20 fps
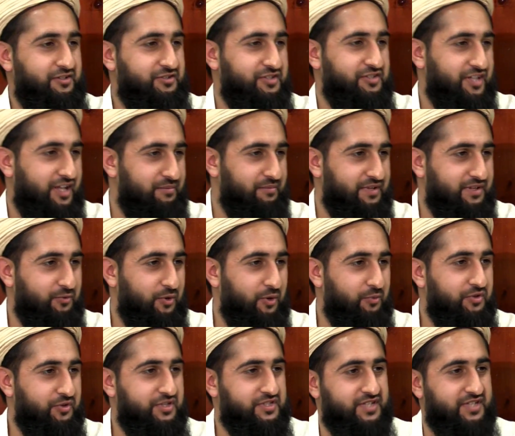could you tell me what
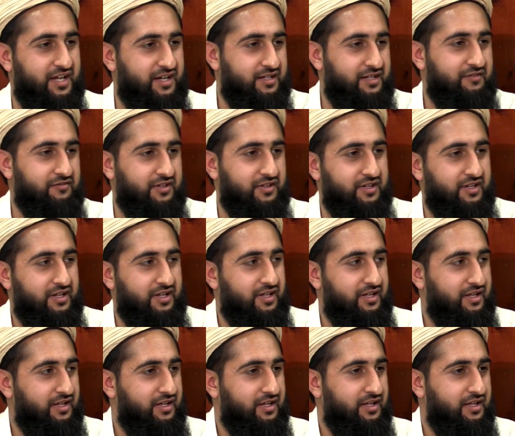we recite after that?
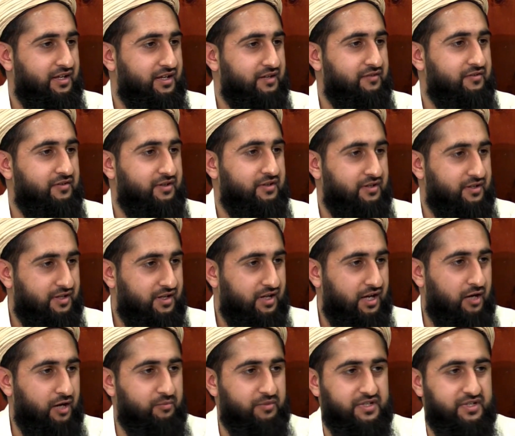
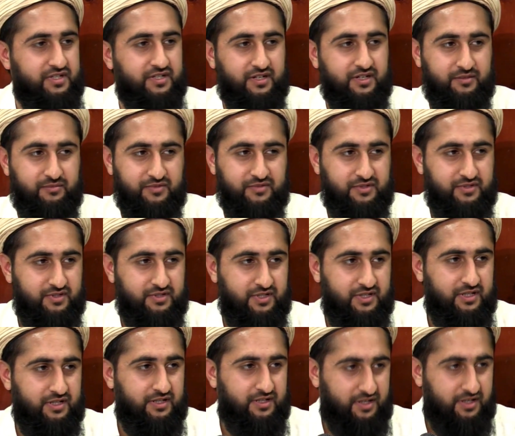How many times?
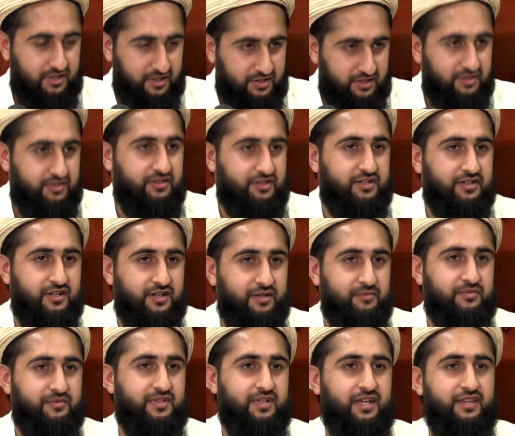3
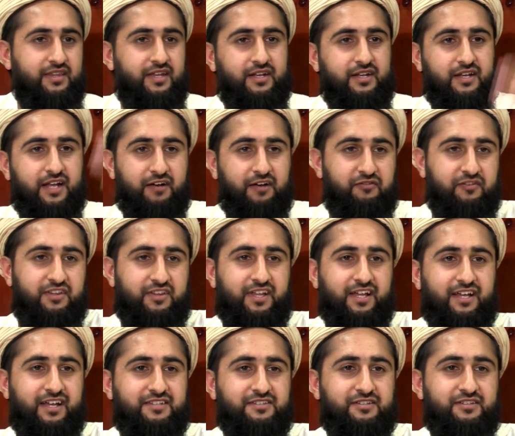times. And then after
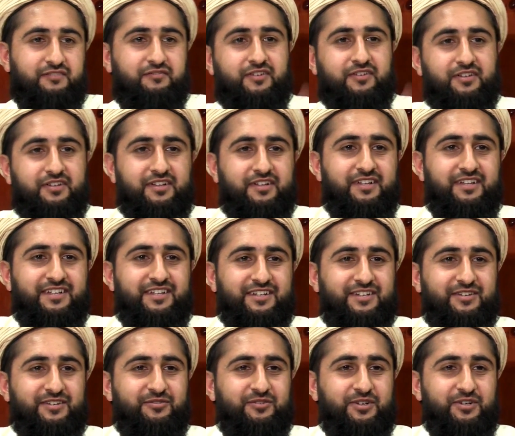that, Astaghfirullah.
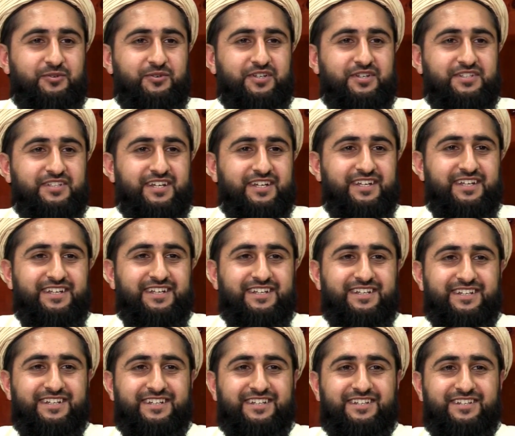What do we recite?
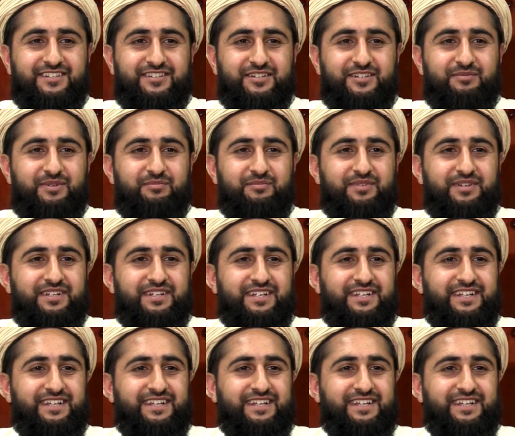Do you remember?